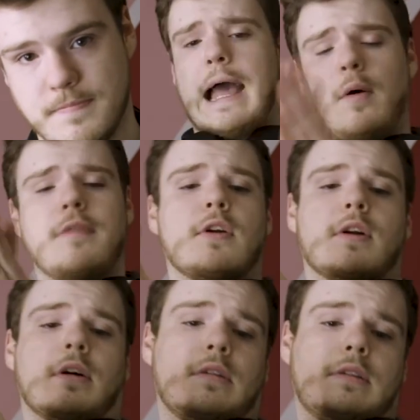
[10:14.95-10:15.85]

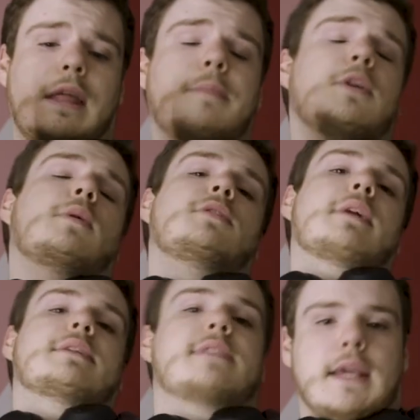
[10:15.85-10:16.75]
However, let me know what you
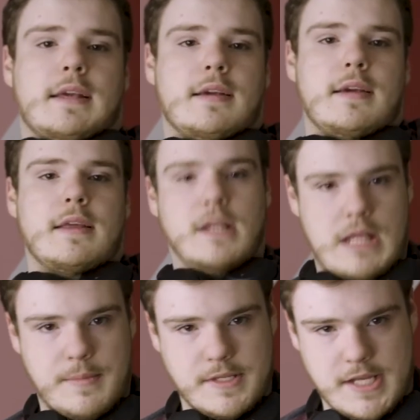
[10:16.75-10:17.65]
guys think in the
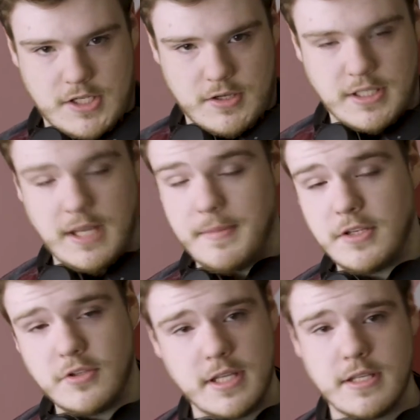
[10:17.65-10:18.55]
comment section, because I'm
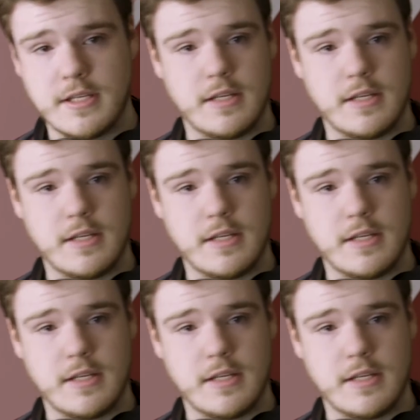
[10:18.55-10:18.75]
interested